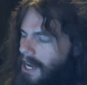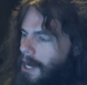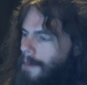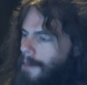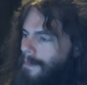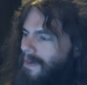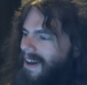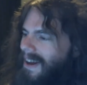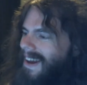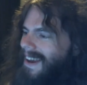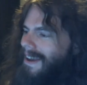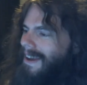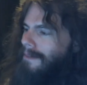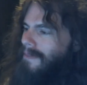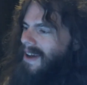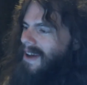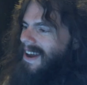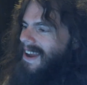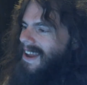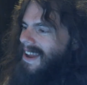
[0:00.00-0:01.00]
by
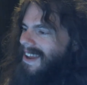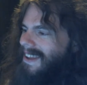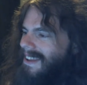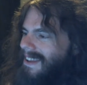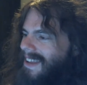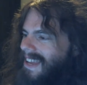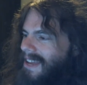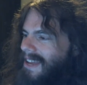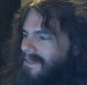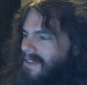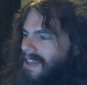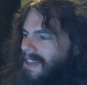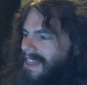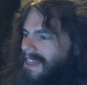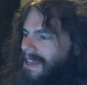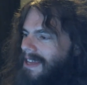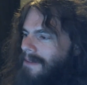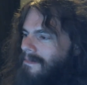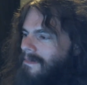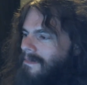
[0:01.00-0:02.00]
by giving
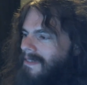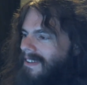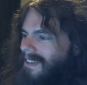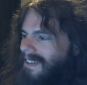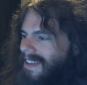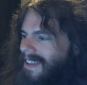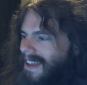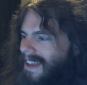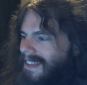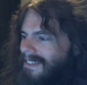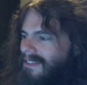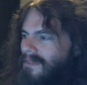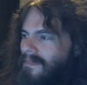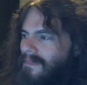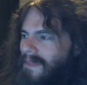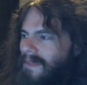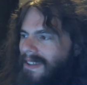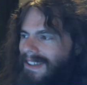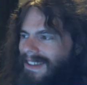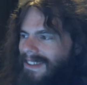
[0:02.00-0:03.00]
them tens of
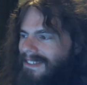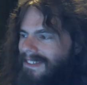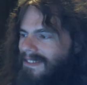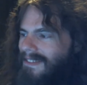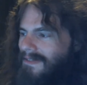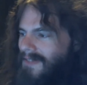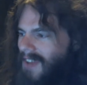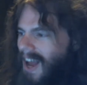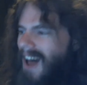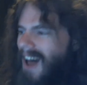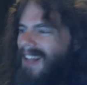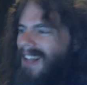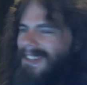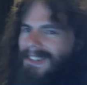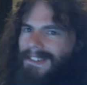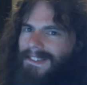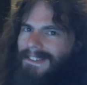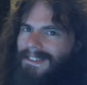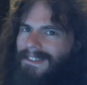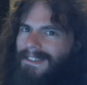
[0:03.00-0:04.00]
millions of
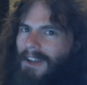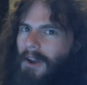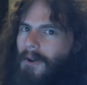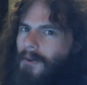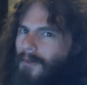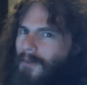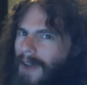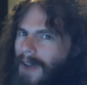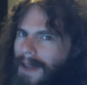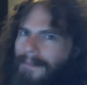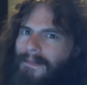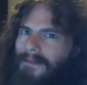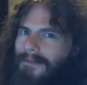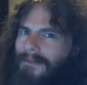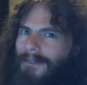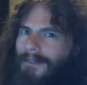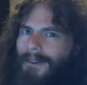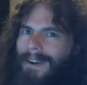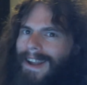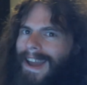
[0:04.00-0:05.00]
dollars right
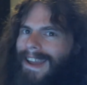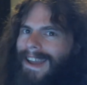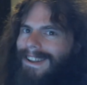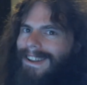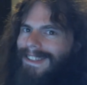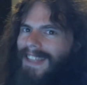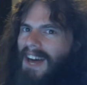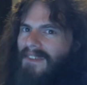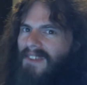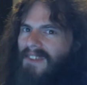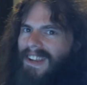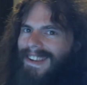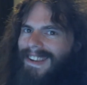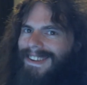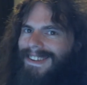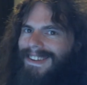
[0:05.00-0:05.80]
before 9/11.